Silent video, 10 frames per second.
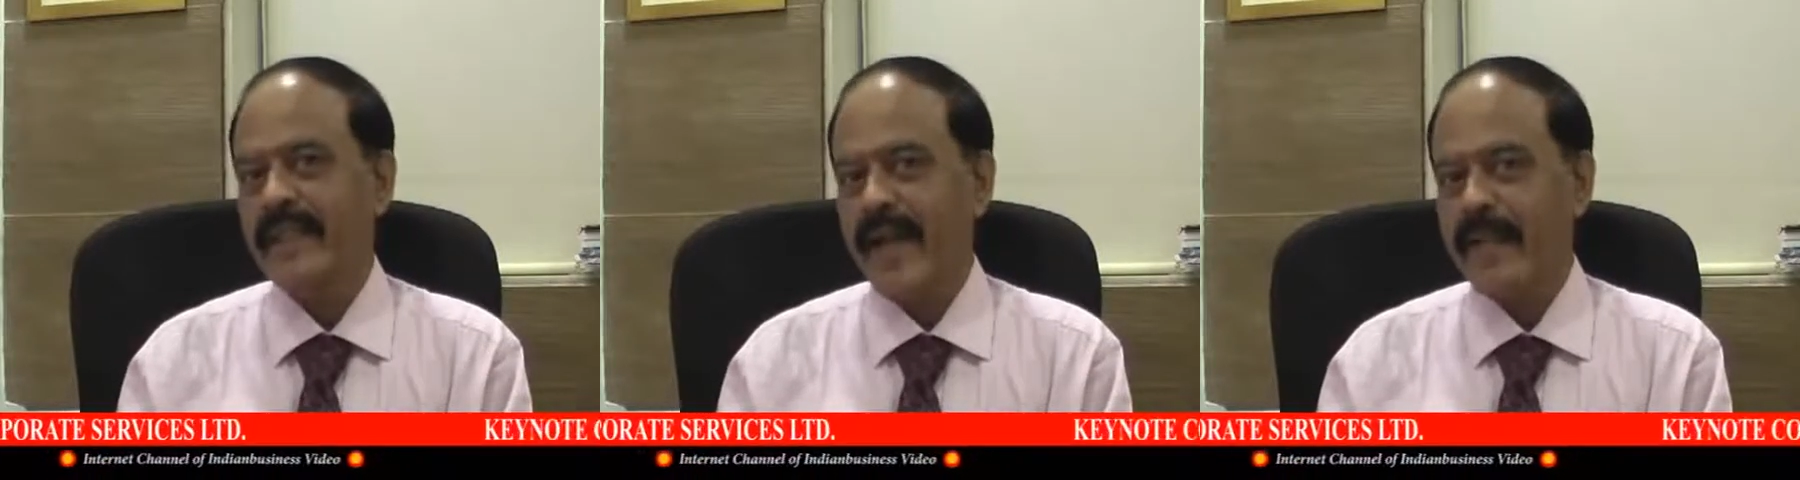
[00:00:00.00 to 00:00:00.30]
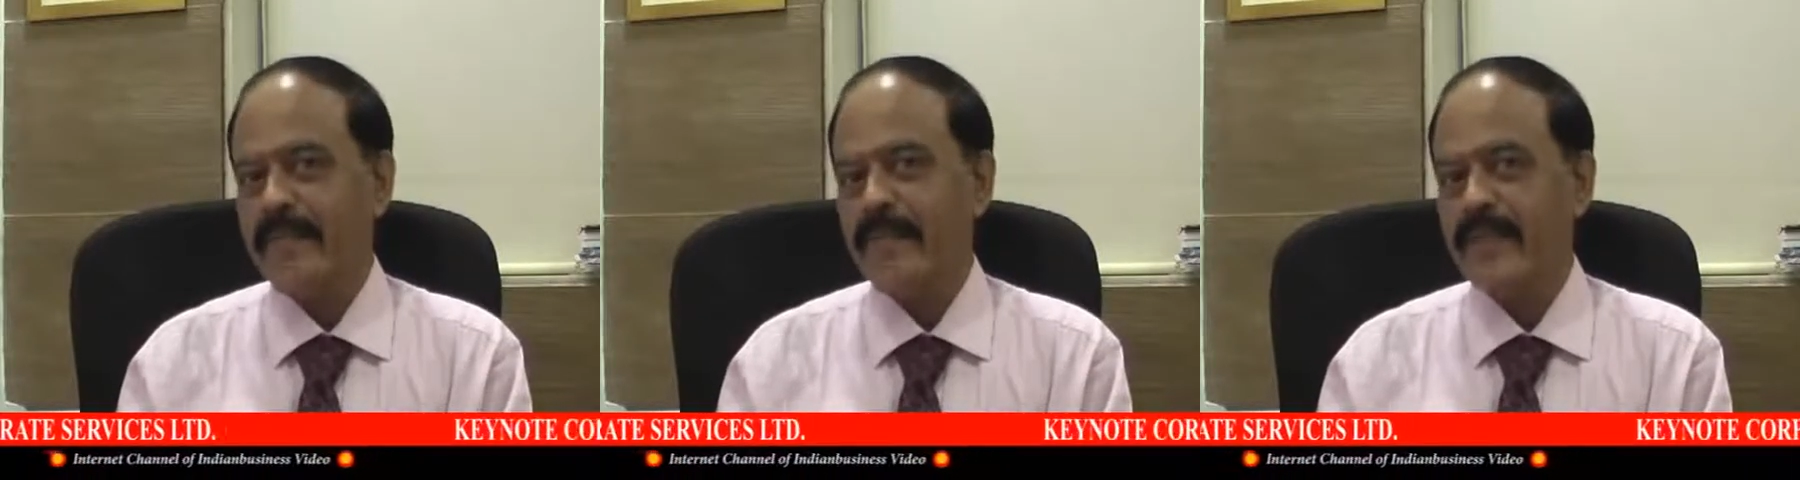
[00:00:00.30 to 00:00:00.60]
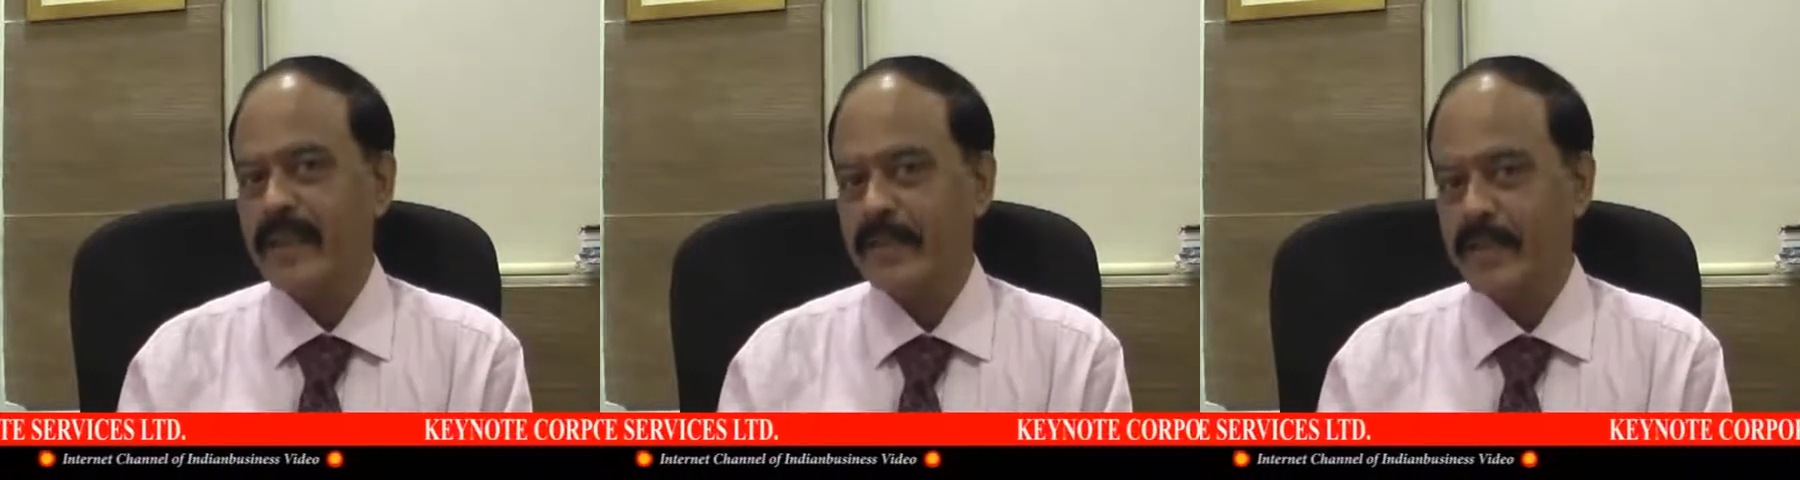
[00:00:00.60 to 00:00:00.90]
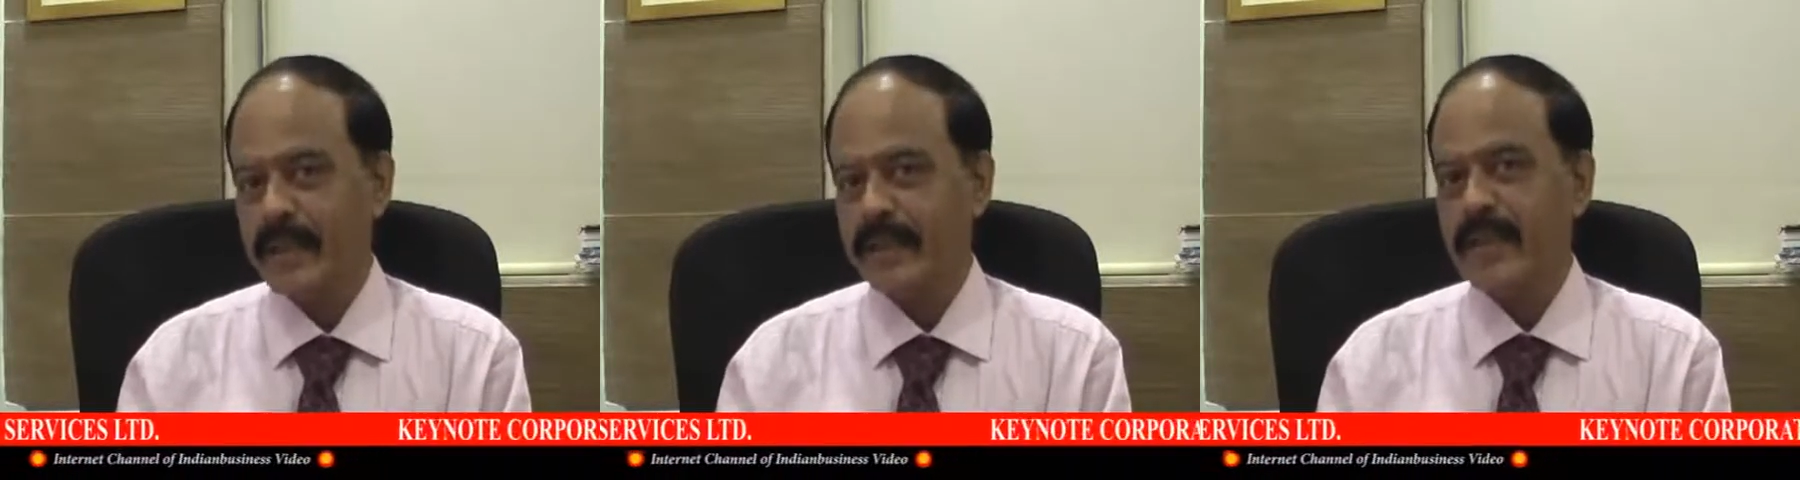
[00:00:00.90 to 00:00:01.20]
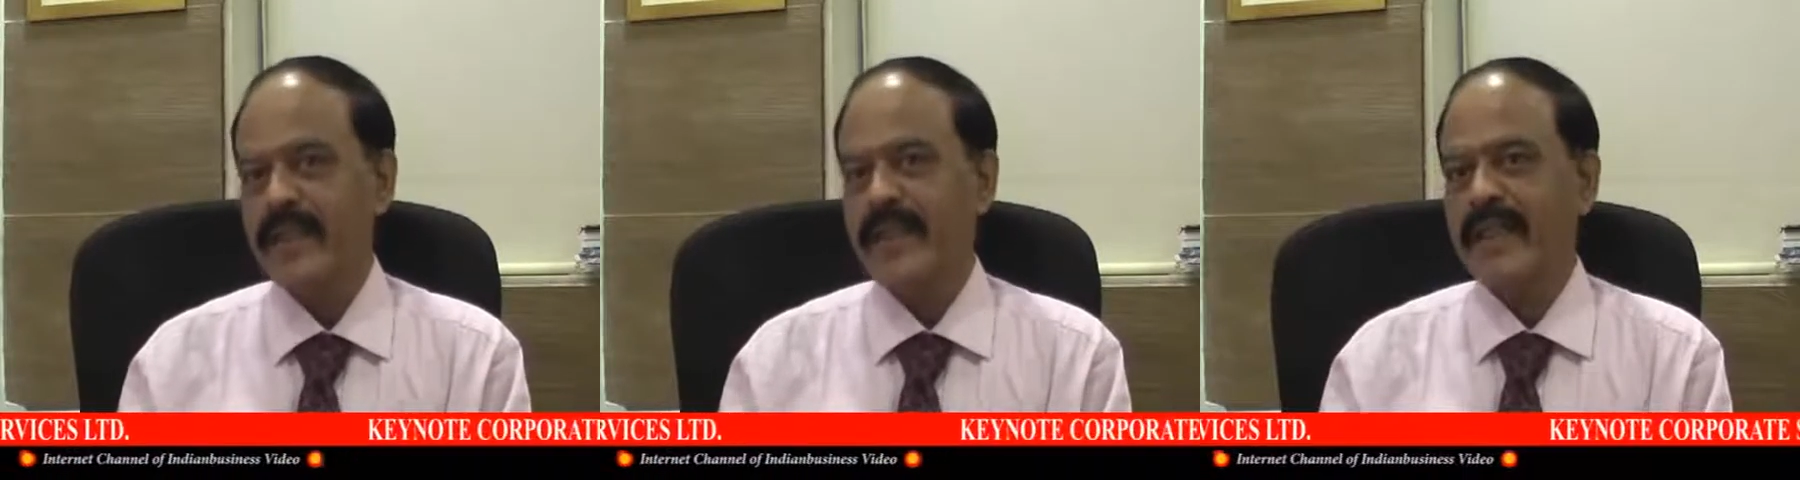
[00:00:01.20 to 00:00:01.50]
IPO
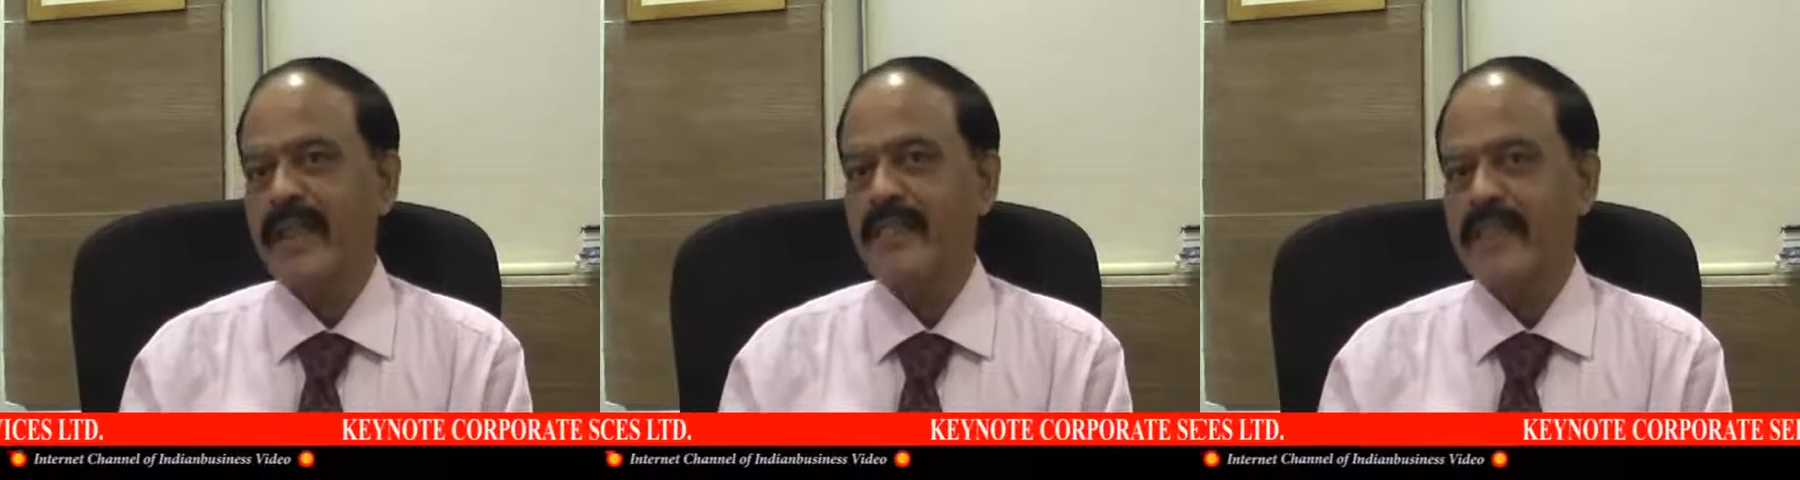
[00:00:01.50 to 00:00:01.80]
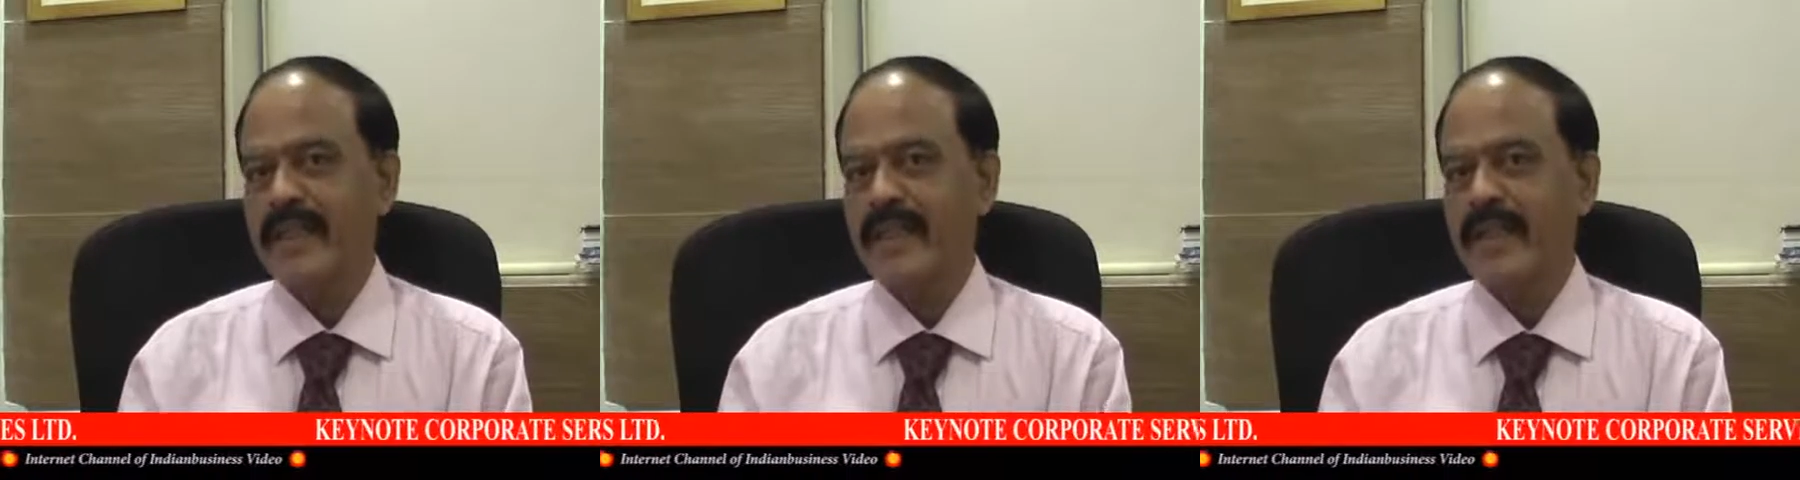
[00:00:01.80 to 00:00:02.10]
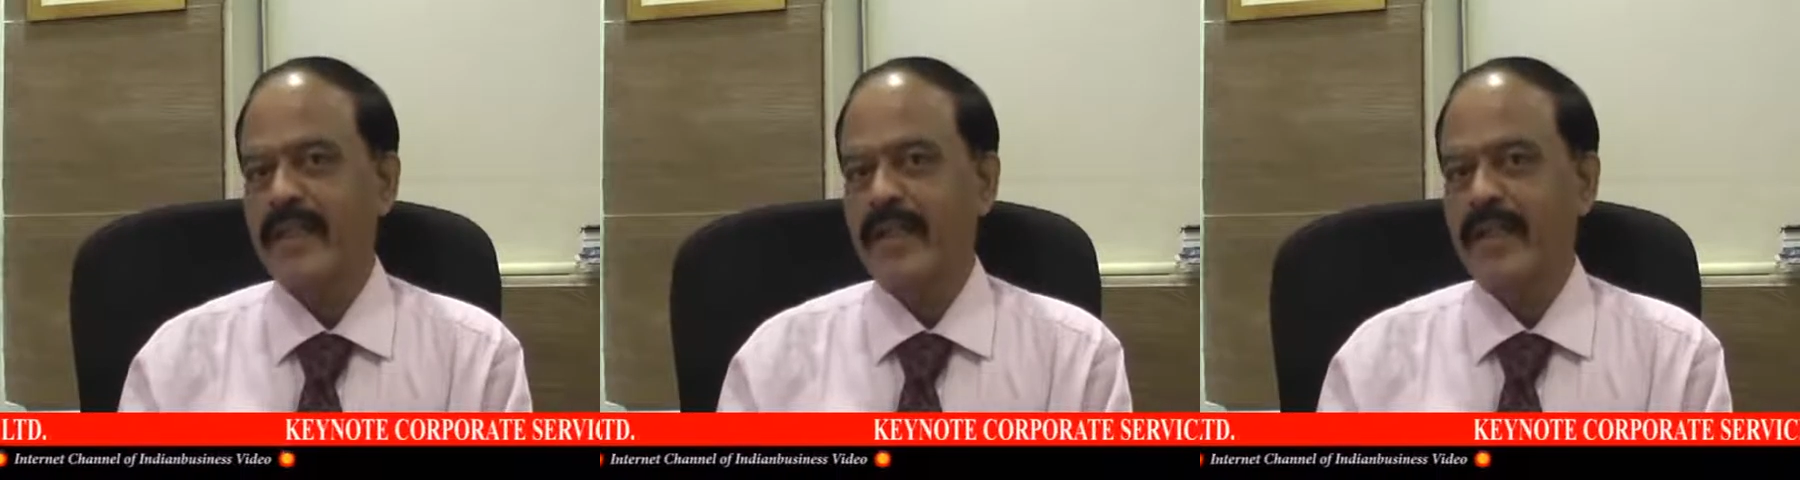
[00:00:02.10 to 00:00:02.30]
subscription that comes in,